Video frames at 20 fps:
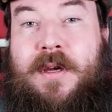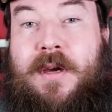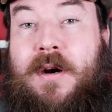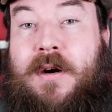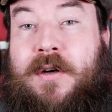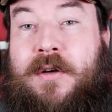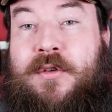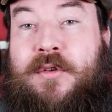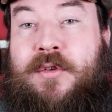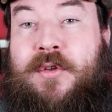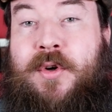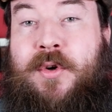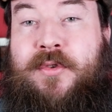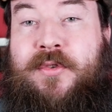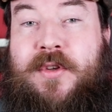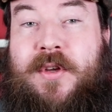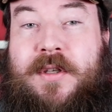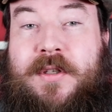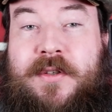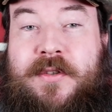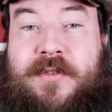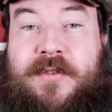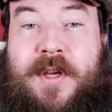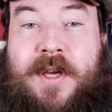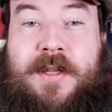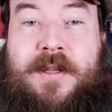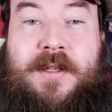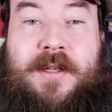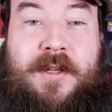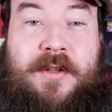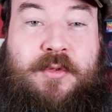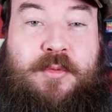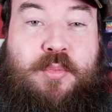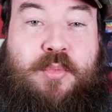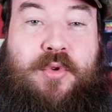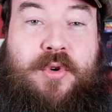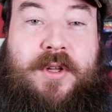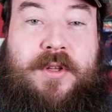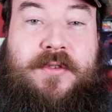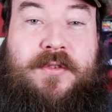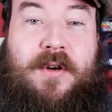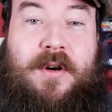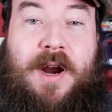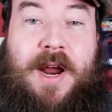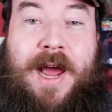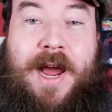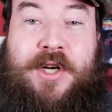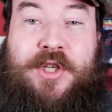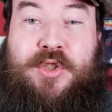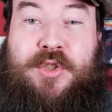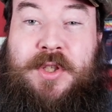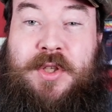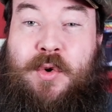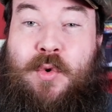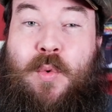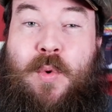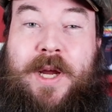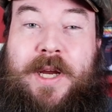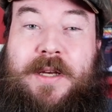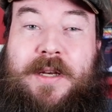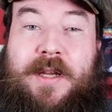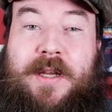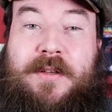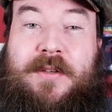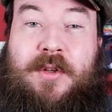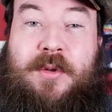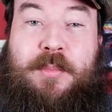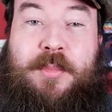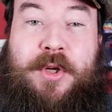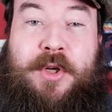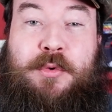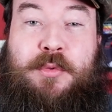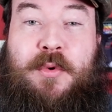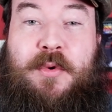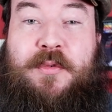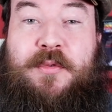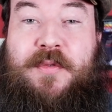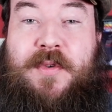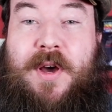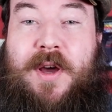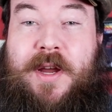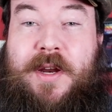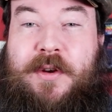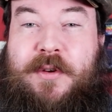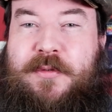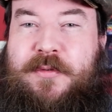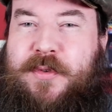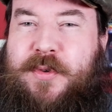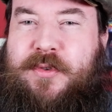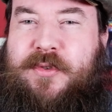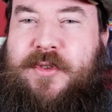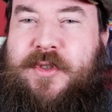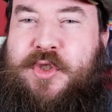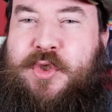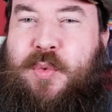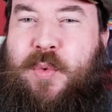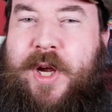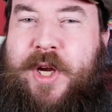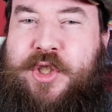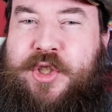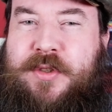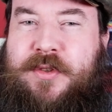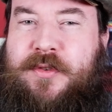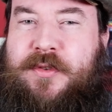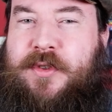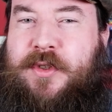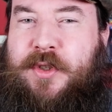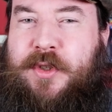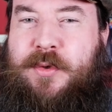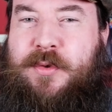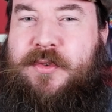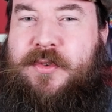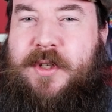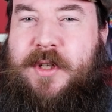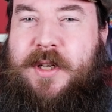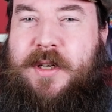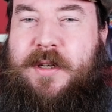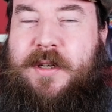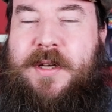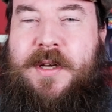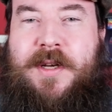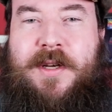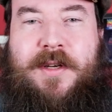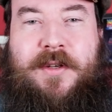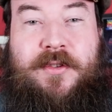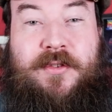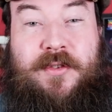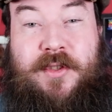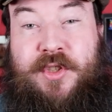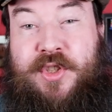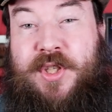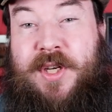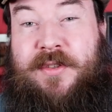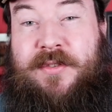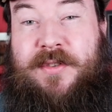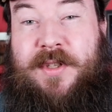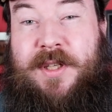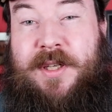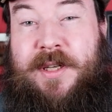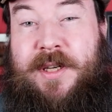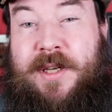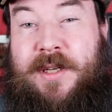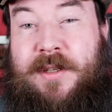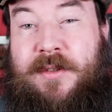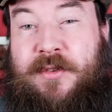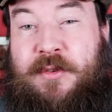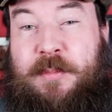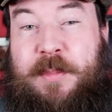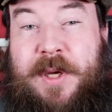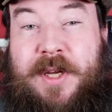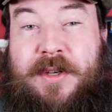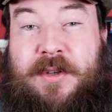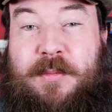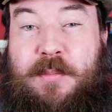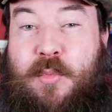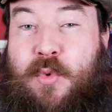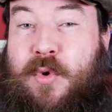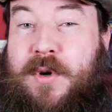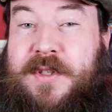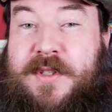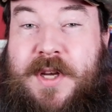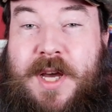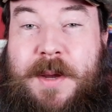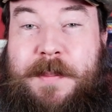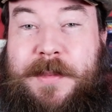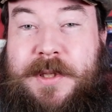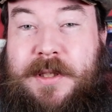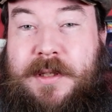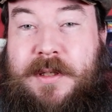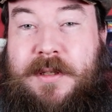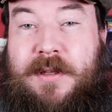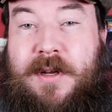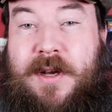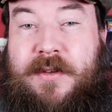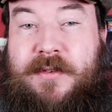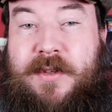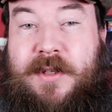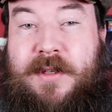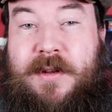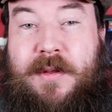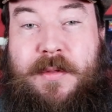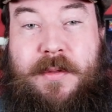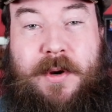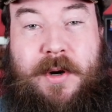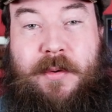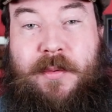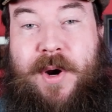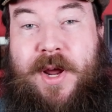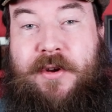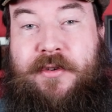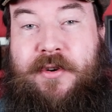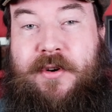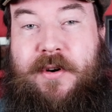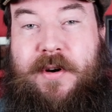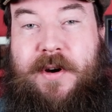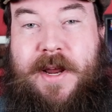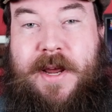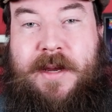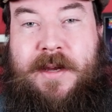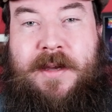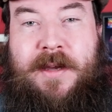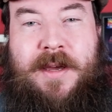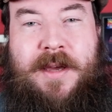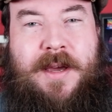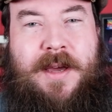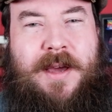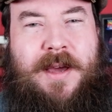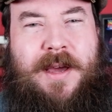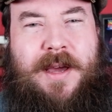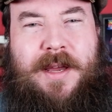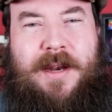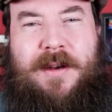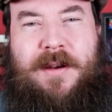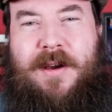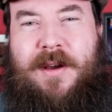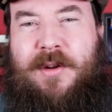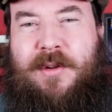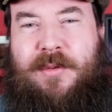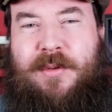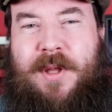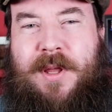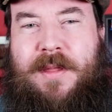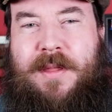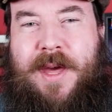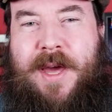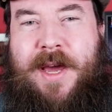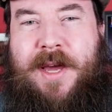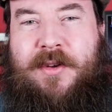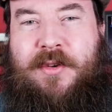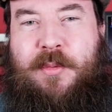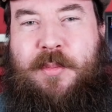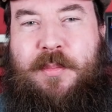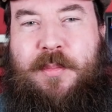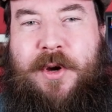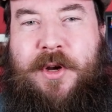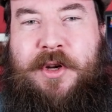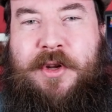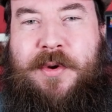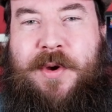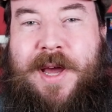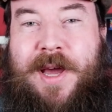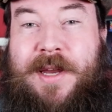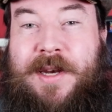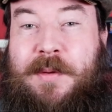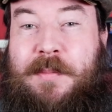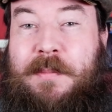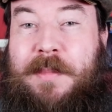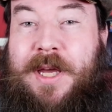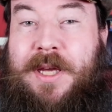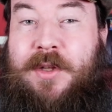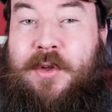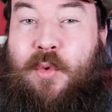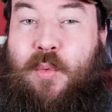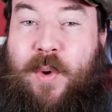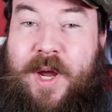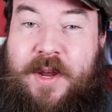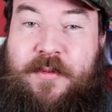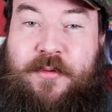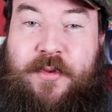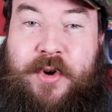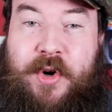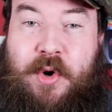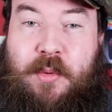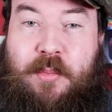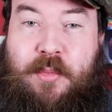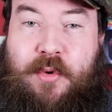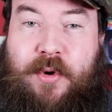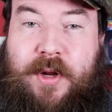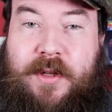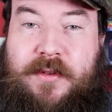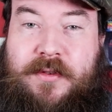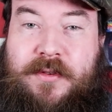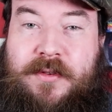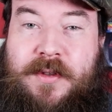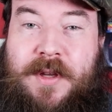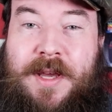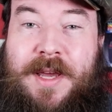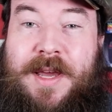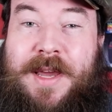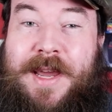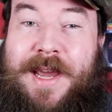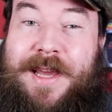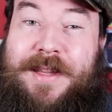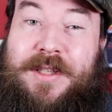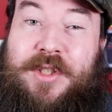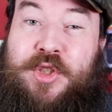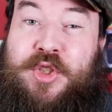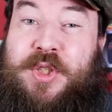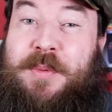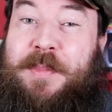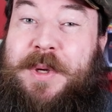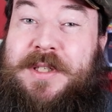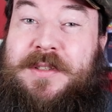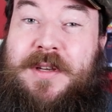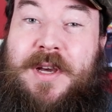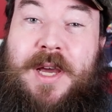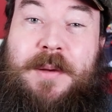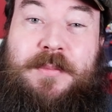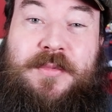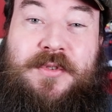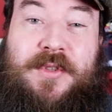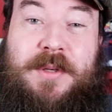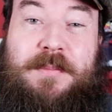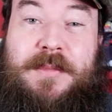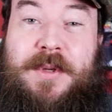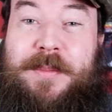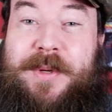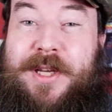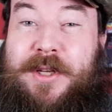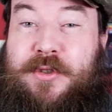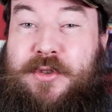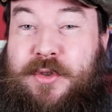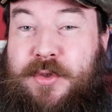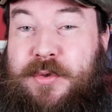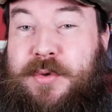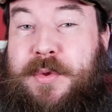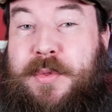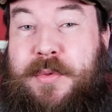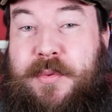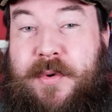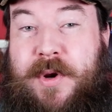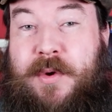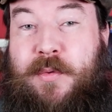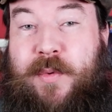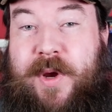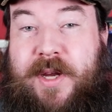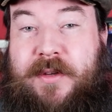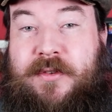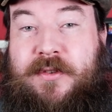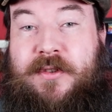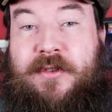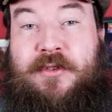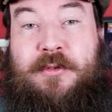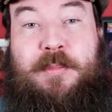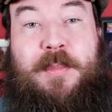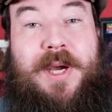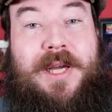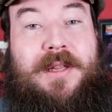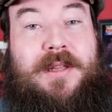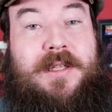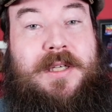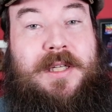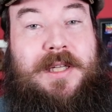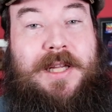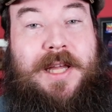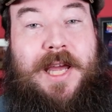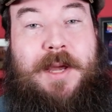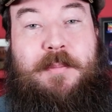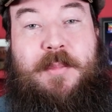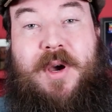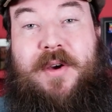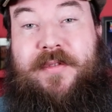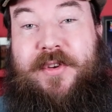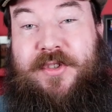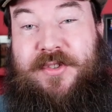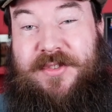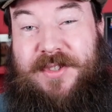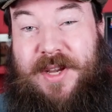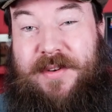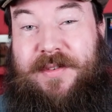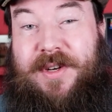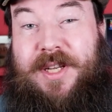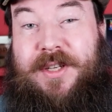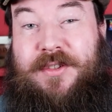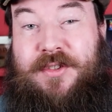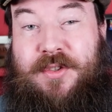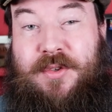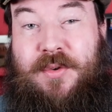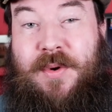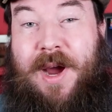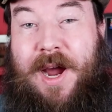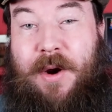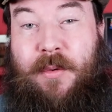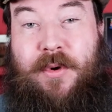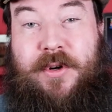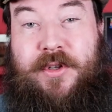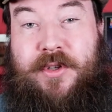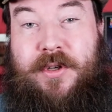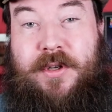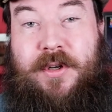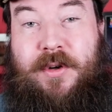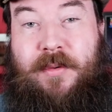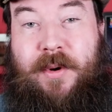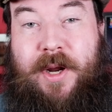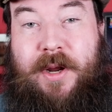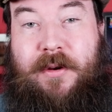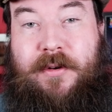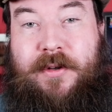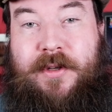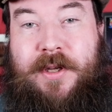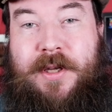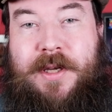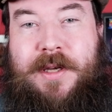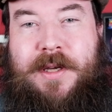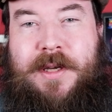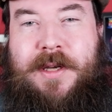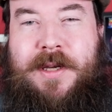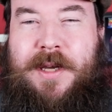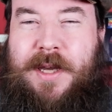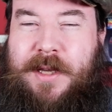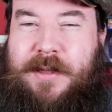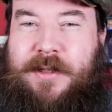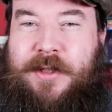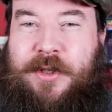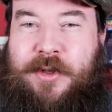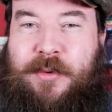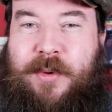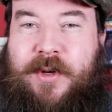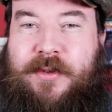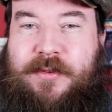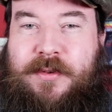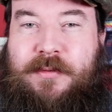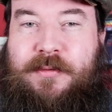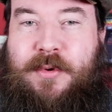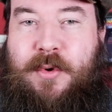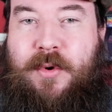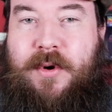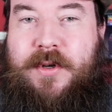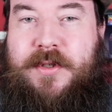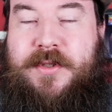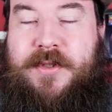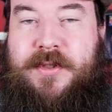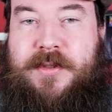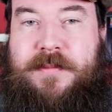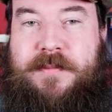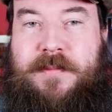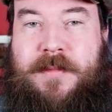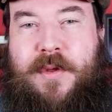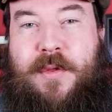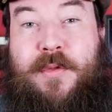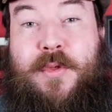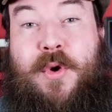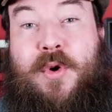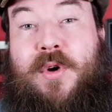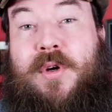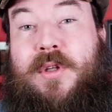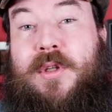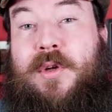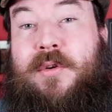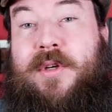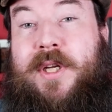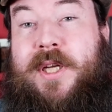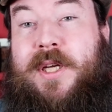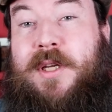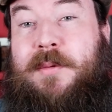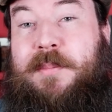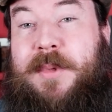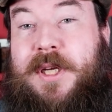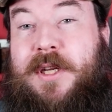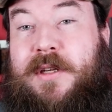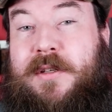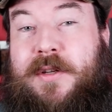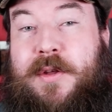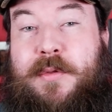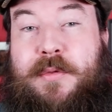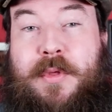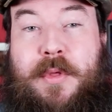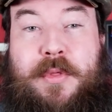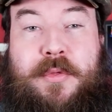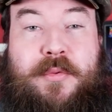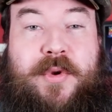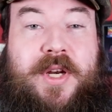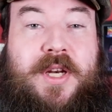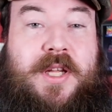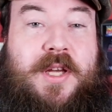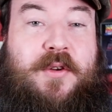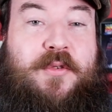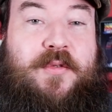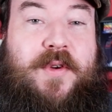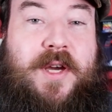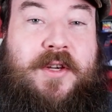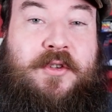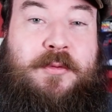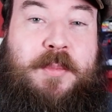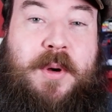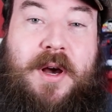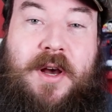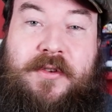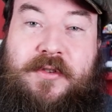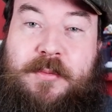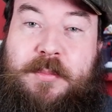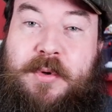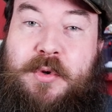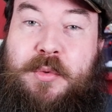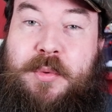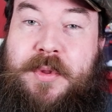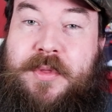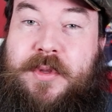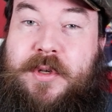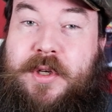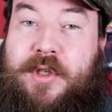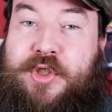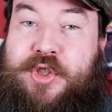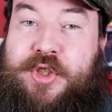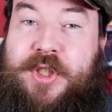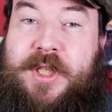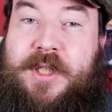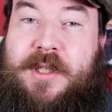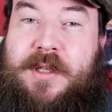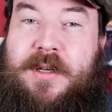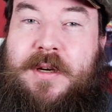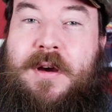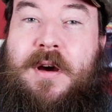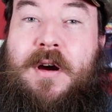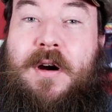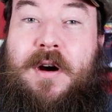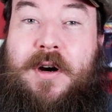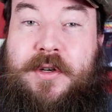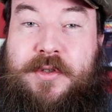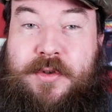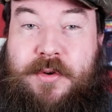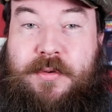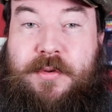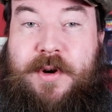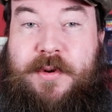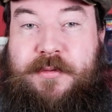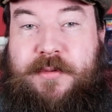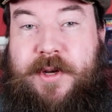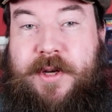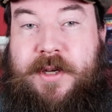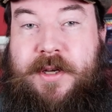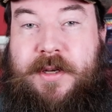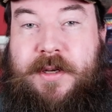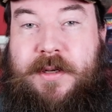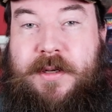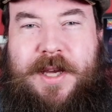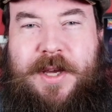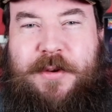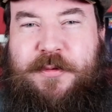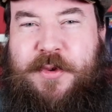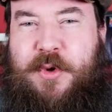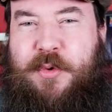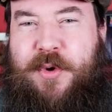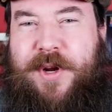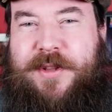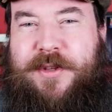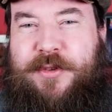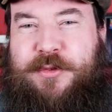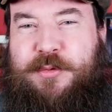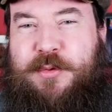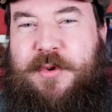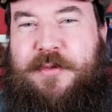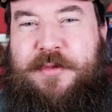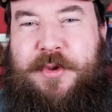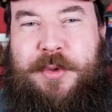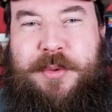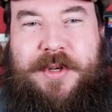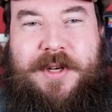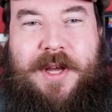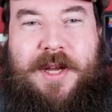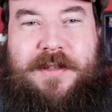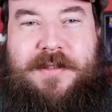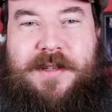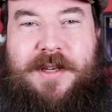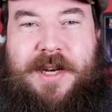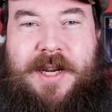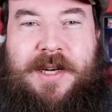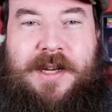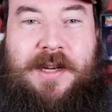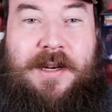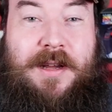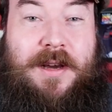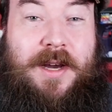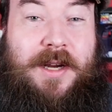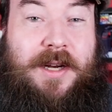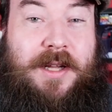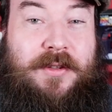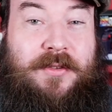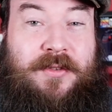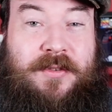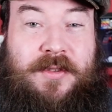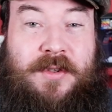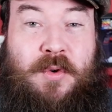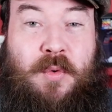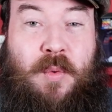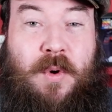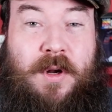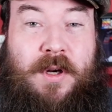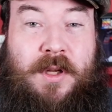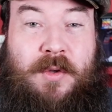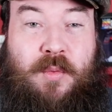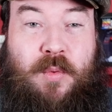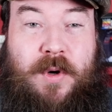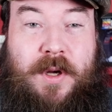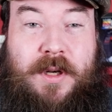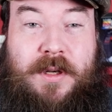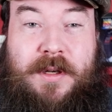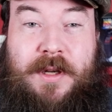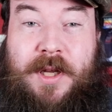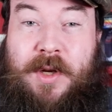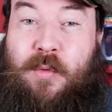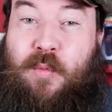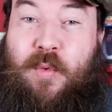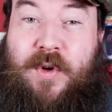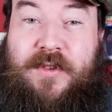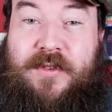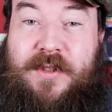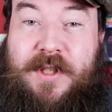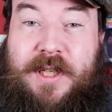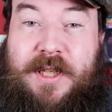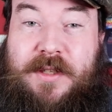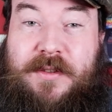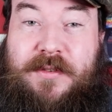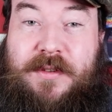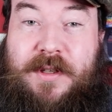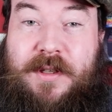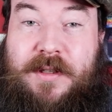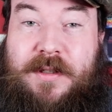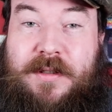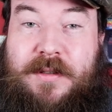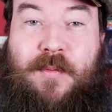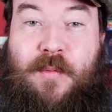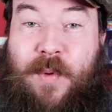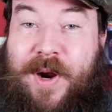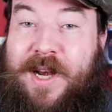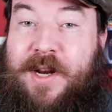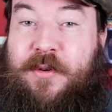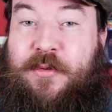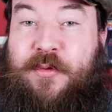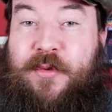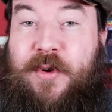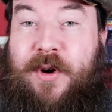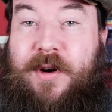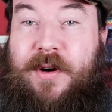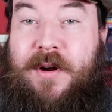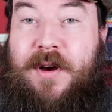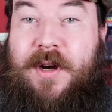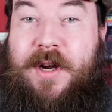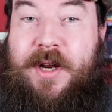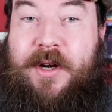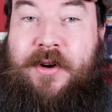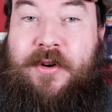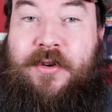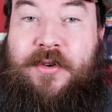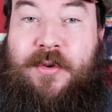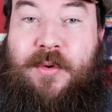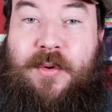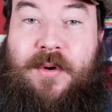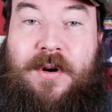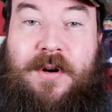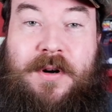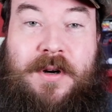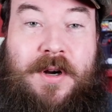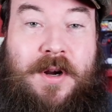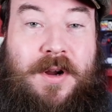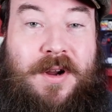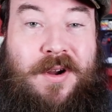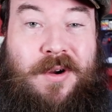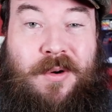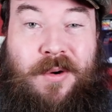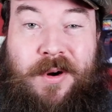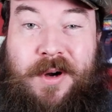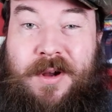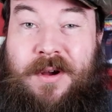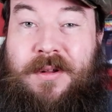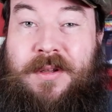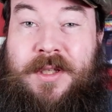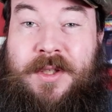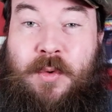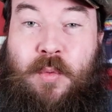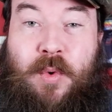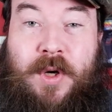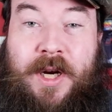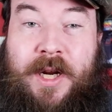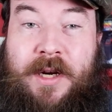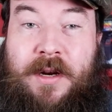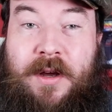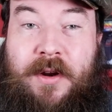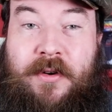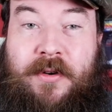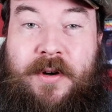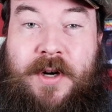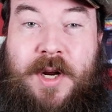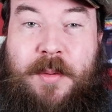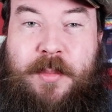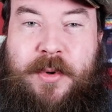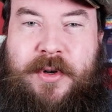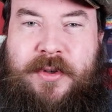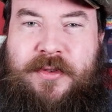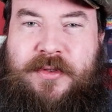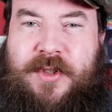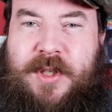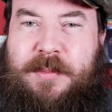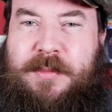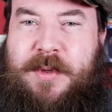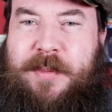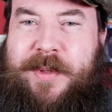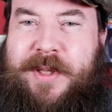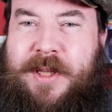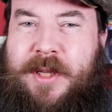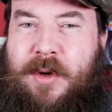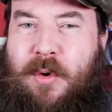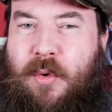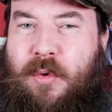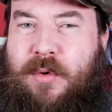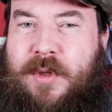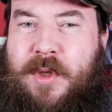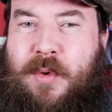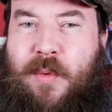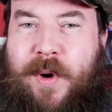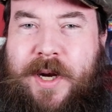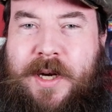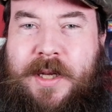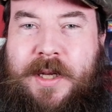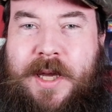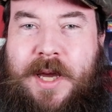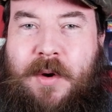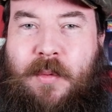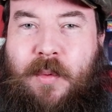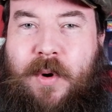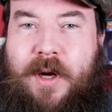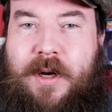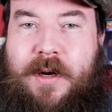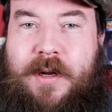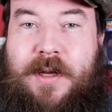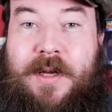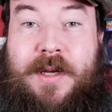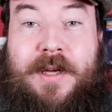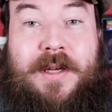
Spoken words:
The article goes on to say that its prints are actually quite neat, but you will find few situations to use it in, suggesting it'll spend more time in the closet than around your neck. And not only that, but you had to mail away for your prints, and the shipping time seemed to be 2 to 3 weeks despite the claim of a 72-hour turnaround. In the US, of course. Though Colonia admitted, the 3D effects possible with the Nishika are terrific. If you read this review in 1989 and still wanted one, it wasn't easy. Waiting for a knock at your door or calling the 1-800 number seemed to be the only way to get one.